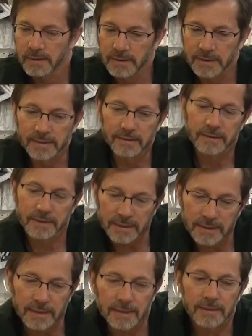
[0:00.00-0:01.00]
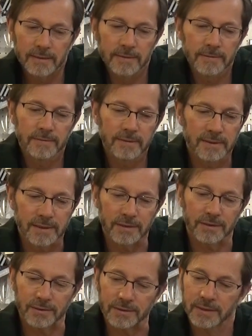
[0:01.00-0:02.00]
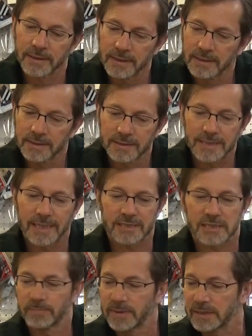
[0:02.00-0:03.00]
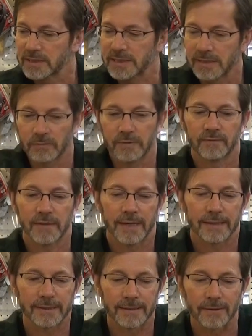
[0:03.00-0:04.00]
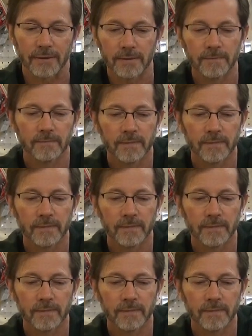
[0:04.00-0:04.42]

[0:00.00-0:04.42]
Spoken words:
the little test piece that we've got here.